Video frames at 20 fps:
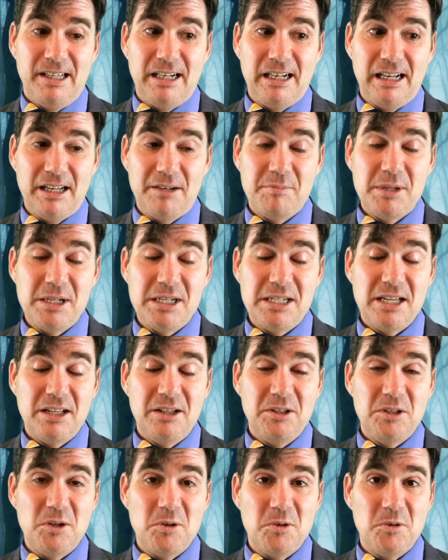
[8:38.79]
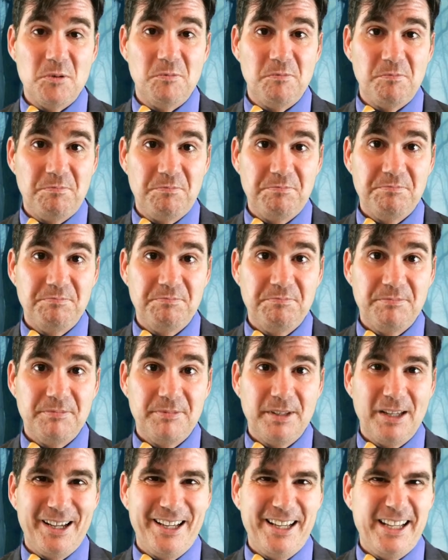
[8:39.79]
And let me tell you,
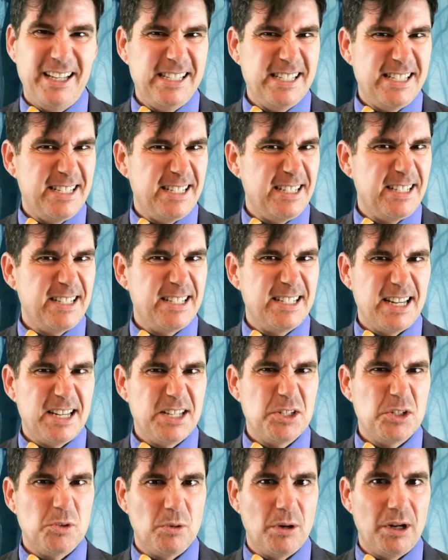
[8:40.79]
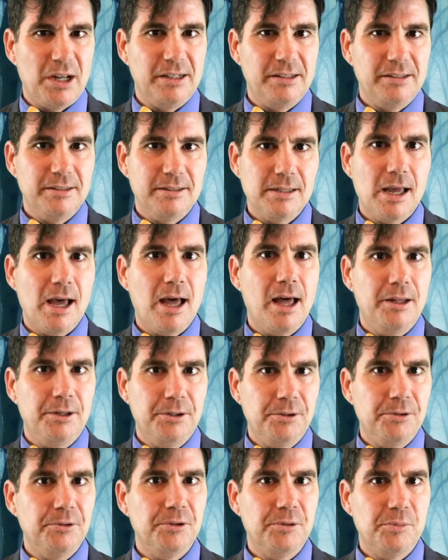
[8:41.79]
his success rate is
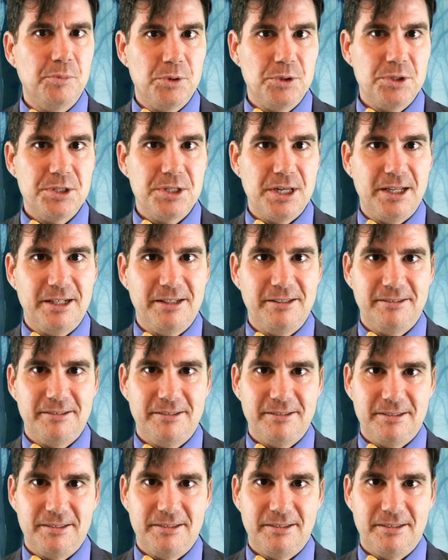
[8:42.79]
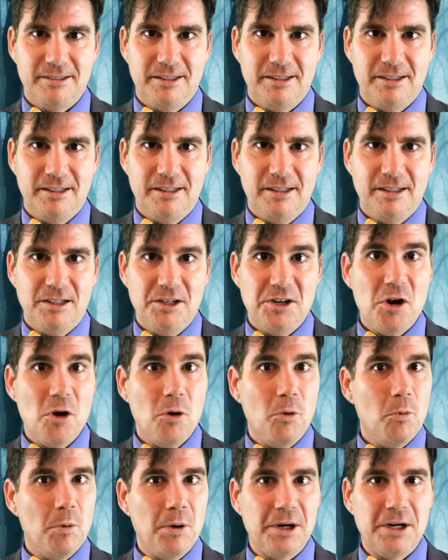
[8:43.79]
100%.
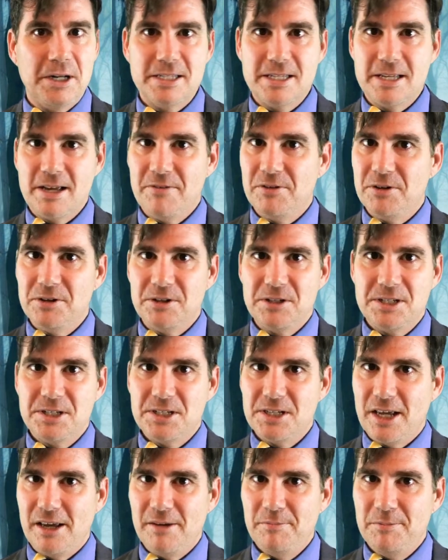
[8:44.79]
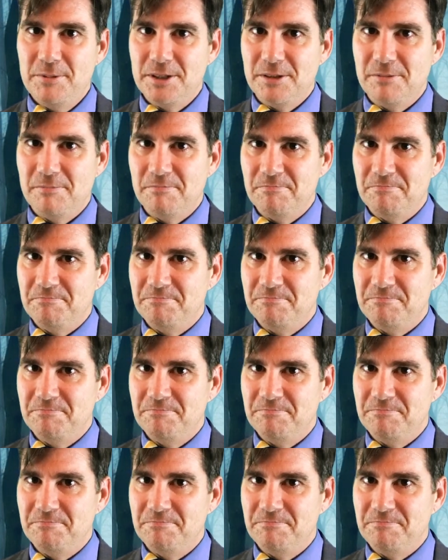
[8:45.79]
No one has ever escaped him.